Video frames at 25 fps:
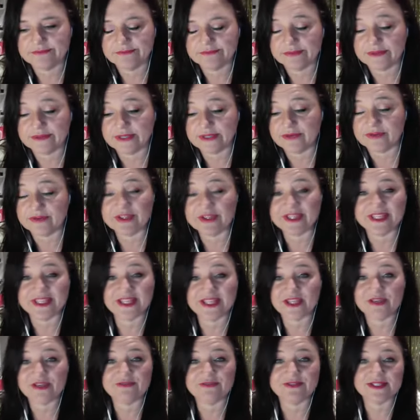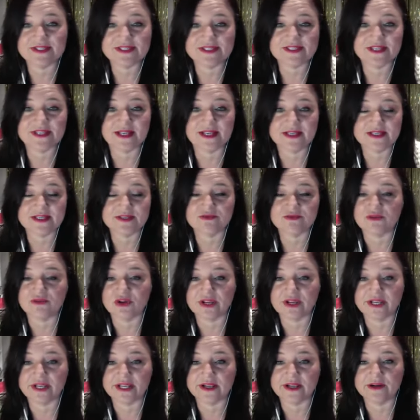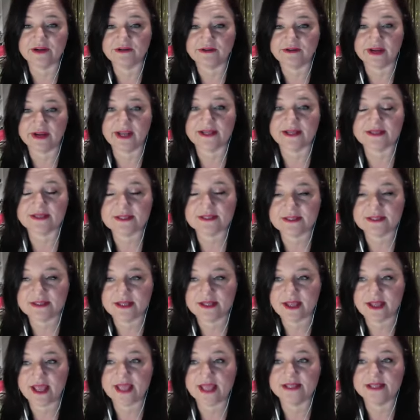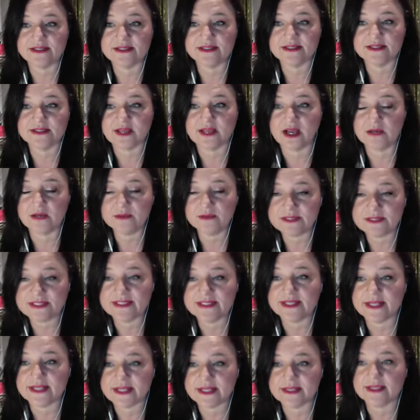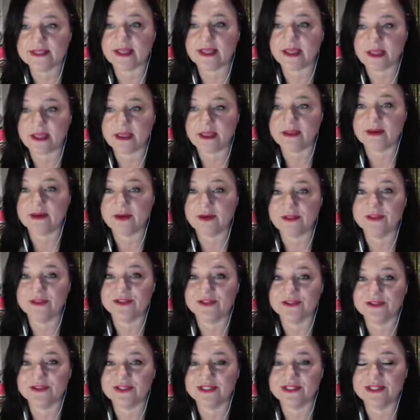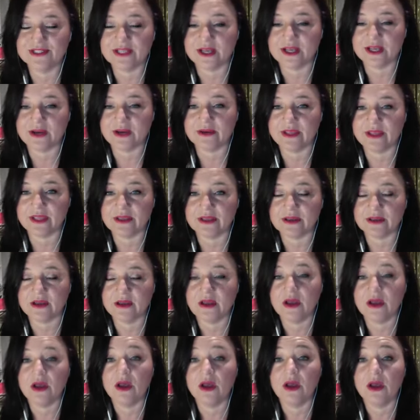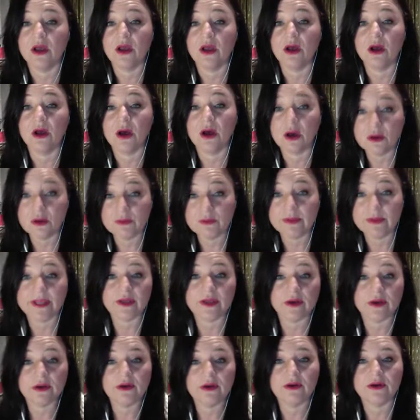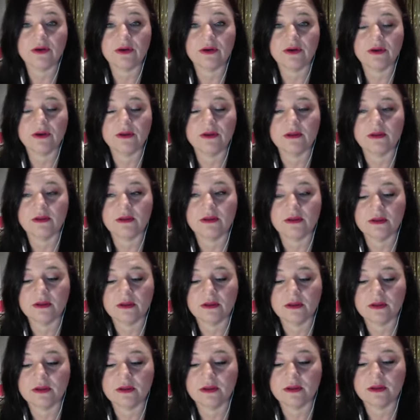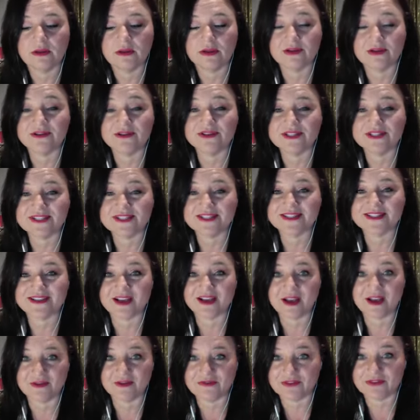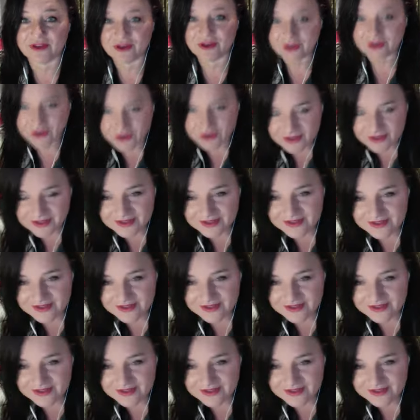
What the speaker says: everything that you've just done is wrong and incorrect. And I was sitting there on the toilet going, oh my God, because I forgot